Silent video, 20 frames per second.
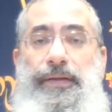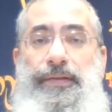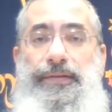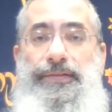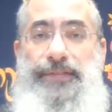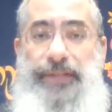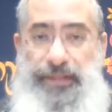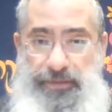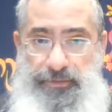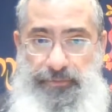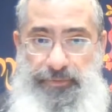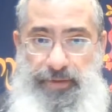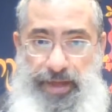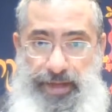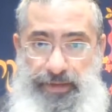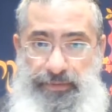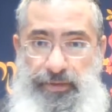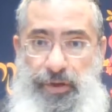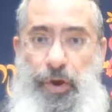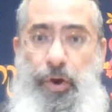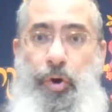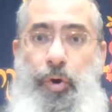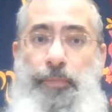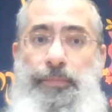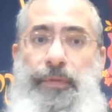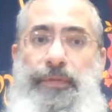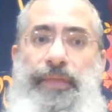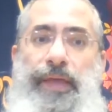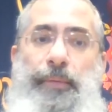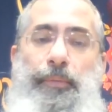signifying the
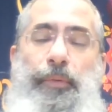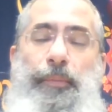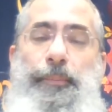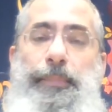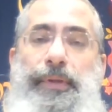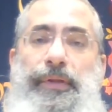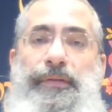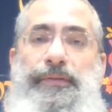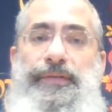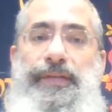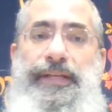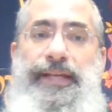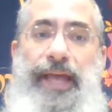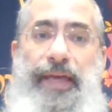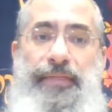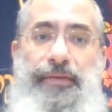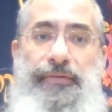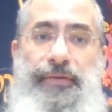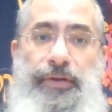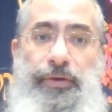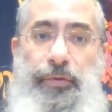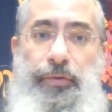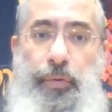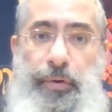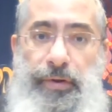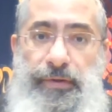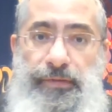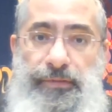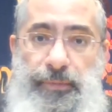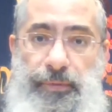home that they will build together in
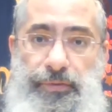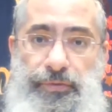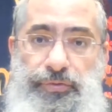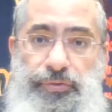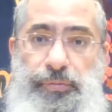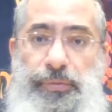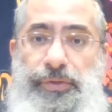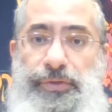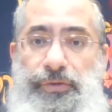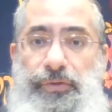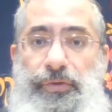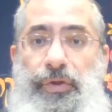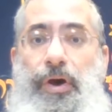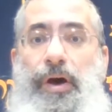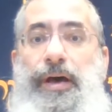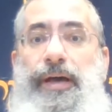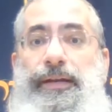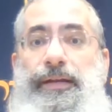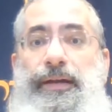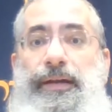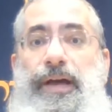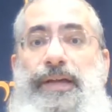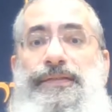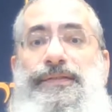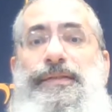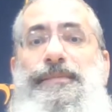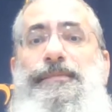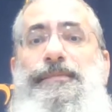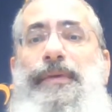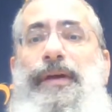accordance with Jewish law and
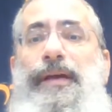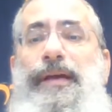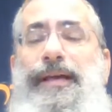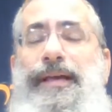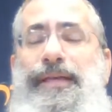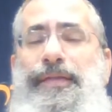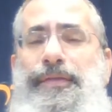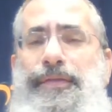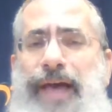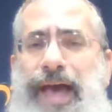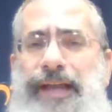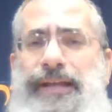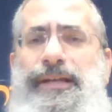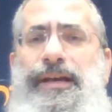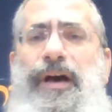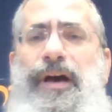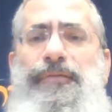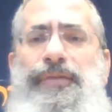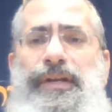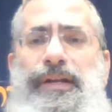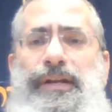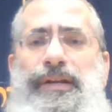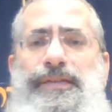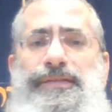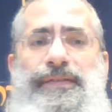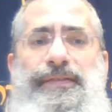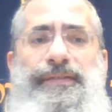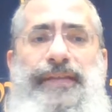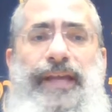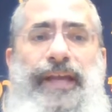custom, that covenant
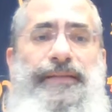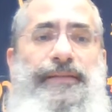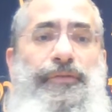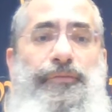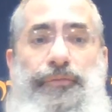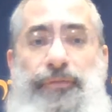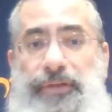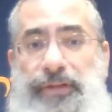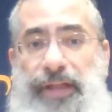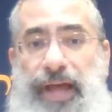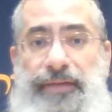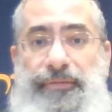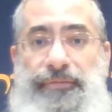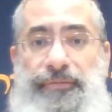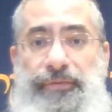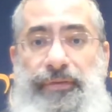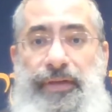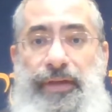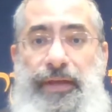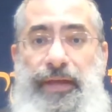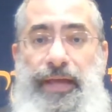is intended for life.